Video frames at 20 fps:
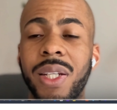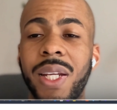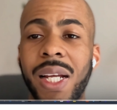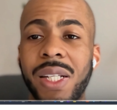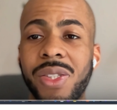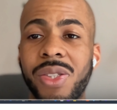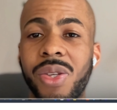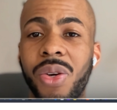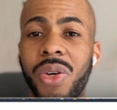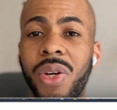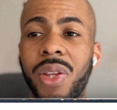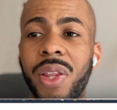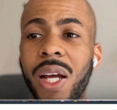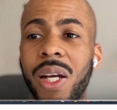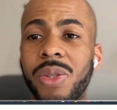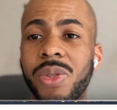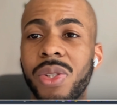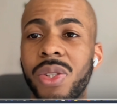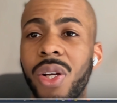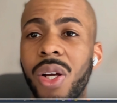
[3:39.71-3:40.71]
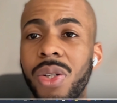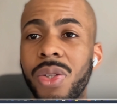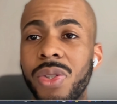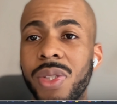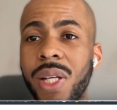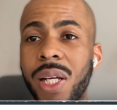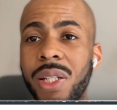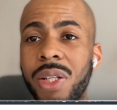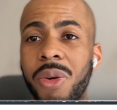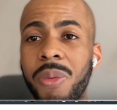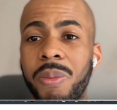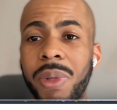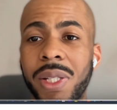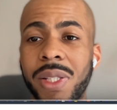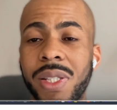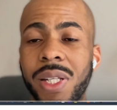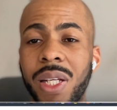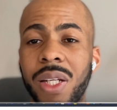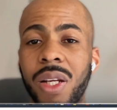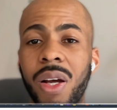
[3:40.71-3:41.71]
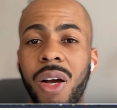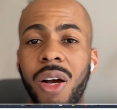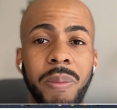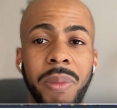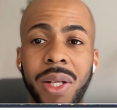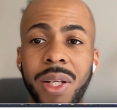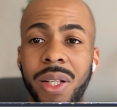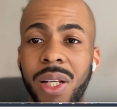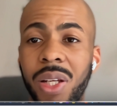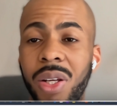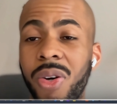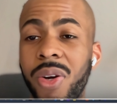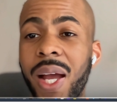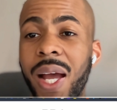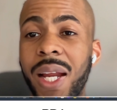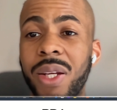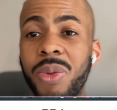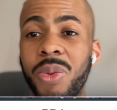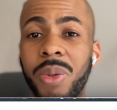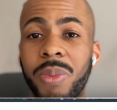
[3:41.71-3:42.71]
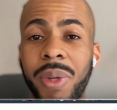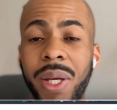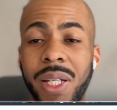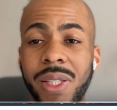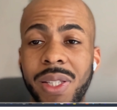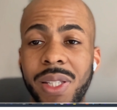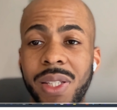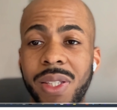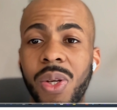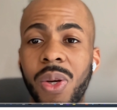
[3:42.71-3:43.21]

That's $30,000 that they're missing a monthly or annual basis.